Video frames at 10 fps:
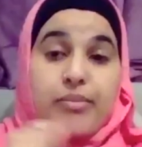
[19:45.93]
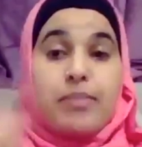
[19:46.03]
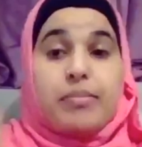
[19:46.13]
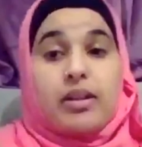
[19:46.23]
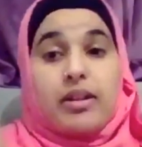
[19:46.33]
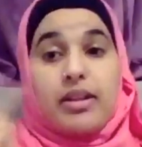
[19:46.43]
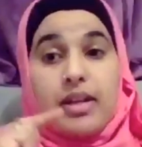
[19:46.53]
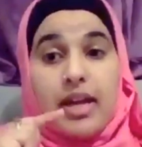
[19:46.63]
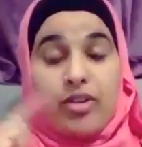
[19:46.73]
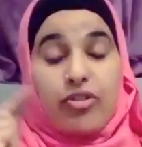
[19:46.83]
people.
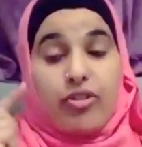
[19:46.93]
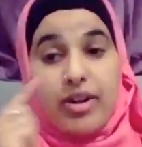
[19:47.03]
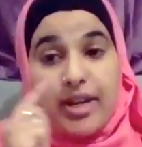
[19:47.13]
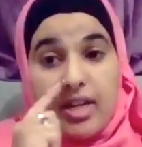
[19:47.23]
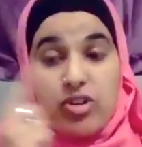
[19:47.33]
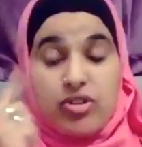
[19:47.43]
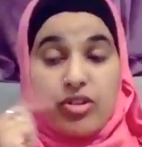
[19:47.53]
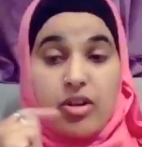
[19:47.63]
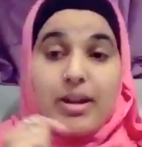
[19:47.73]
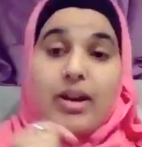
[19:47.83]
Endocrine needed to
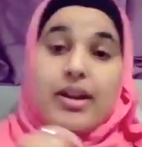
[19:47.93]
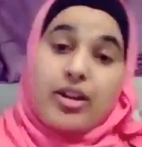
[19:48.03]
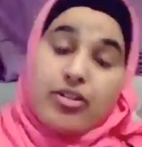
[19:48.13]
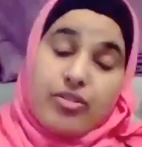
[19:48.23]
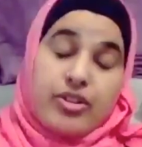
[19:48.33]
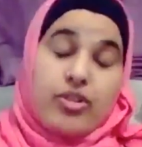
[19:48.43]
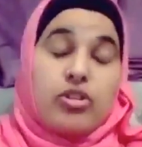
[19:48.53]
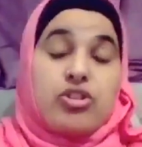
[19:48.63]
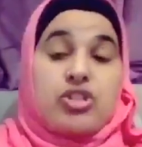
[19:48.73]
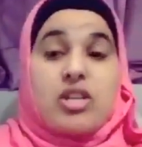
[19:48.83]
come down.
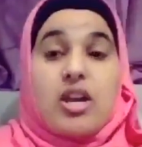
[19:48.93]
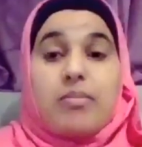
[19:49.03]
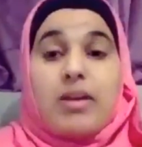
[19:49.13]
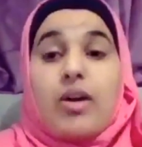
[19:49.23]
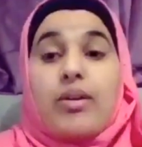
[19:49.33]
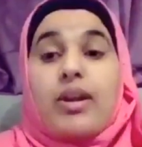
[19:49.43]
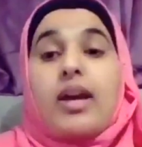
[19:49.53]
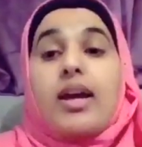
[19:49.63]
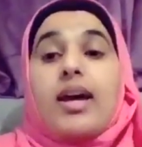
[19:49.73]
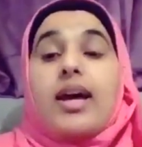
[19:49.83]
Endocrinologist came down,
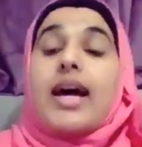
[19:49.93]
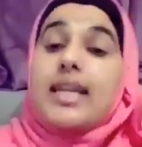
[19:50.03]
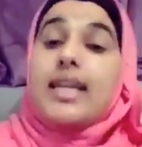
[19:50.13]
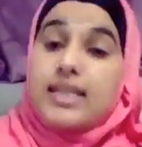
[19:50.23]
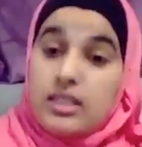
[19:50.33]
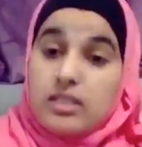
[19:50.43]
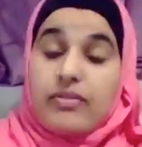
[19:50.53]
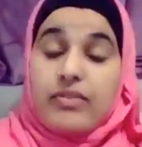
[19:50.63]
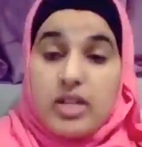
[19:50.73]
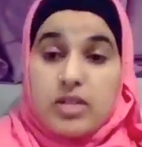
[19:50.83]
and he's the
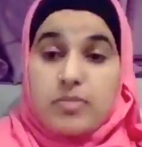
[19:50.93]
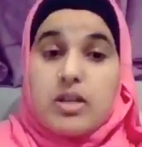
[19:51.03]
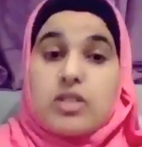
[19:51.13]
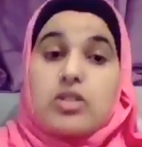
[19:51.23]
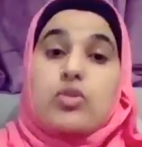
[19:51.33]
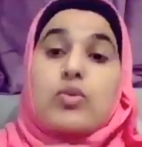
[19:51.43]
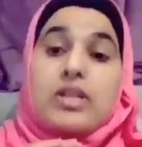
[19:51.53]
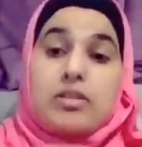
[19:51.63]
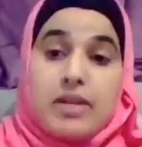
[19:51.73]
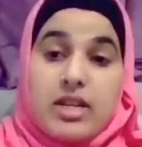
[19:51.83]
first person who
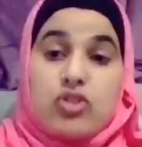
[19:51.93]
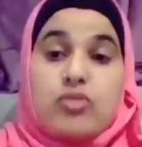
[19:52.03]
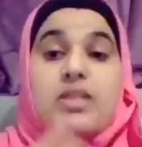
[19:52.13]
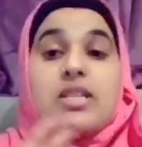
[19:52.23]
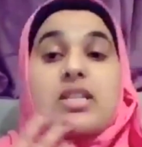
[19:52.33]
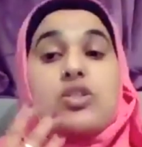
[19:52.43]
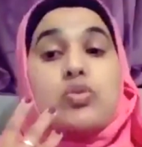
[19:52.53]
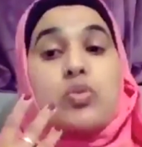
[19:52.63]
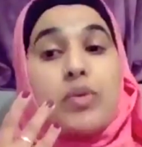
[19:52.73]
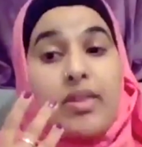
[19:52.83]
explained to me, this is
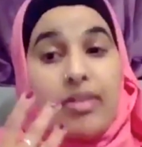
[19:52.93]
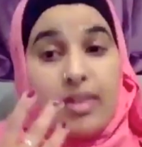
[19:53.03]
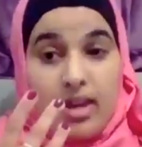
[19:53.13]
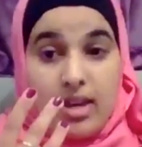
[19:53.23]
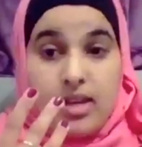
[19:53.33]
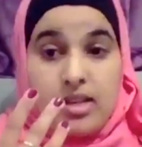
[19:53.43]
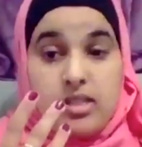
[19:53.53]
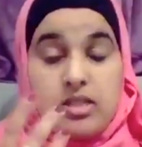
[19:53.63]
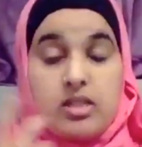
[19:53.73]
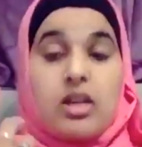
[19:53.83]
what we think it
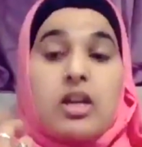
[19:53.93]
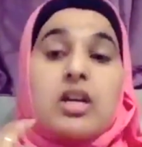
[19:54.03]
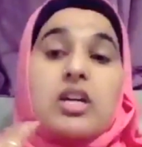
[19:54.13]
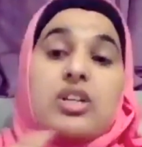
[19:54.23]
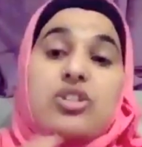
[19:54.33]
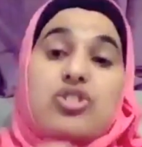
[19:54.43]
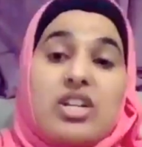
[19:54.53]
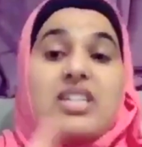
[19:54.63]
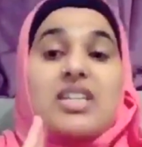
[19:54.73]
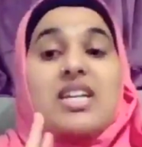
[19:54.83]
is.
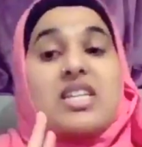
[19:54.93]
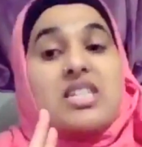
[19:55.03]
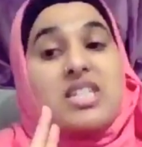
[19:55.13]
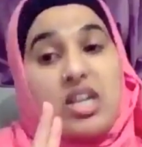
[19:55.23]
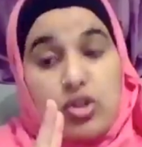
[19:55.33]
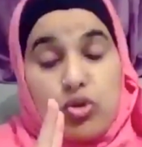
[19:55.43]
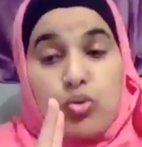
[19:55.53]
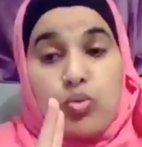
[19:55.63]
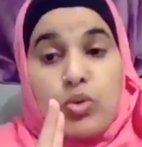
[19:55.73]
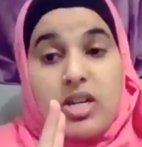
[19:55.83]
Genetic test takes 2
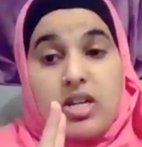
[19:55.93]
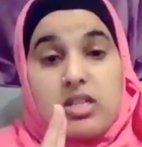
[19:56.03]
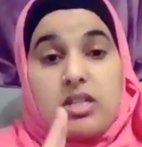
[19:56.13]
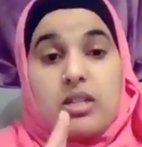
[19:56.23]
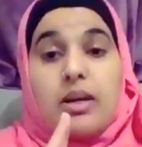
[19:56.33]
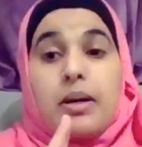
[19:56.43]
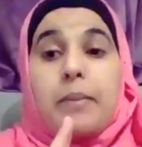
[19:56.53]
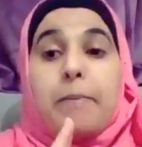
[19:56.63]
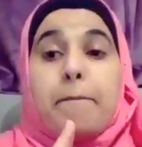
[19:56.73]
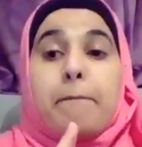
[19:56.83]
weeks,
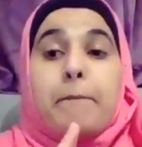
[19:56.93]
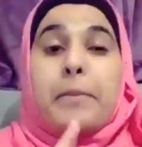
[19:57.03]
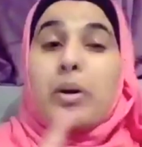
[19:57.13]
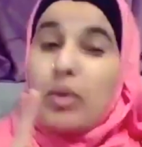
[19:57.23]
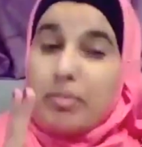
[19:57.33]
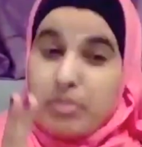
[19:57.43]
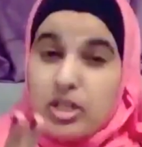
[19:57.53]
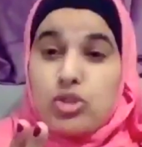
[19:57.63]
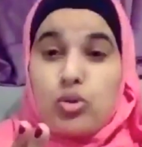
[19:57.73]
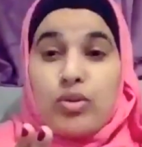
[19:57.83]
but we're pretty
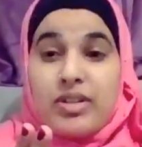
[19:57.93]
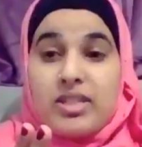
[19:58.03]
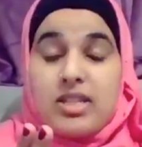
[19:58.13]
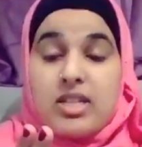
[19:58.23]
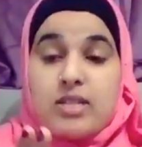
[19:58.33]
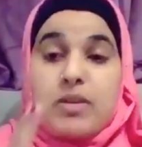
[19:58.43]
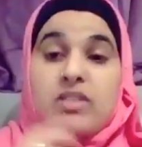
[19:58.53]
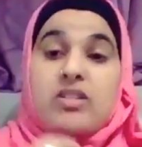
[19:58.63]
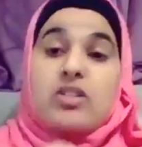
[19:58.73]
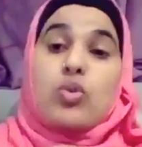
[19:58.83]
sure it's this, because
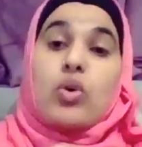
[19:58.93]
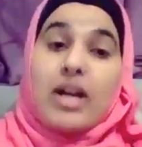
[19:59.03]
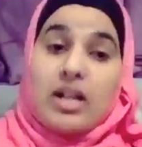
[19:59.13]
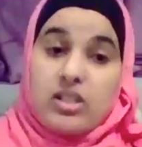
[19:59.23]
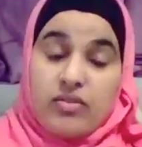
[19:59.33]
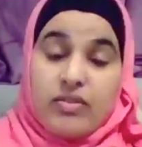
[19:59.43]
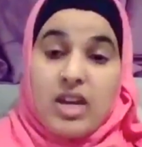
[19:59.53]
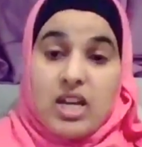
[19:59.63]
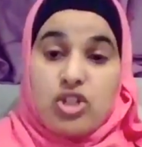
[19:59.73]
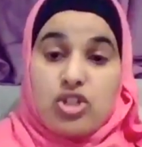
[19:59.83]
he's got
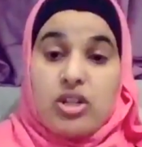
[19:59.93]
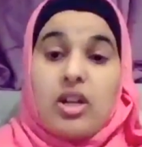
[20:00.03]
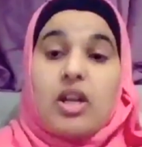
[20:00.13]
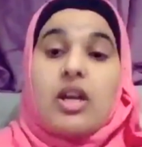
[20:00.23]
calcification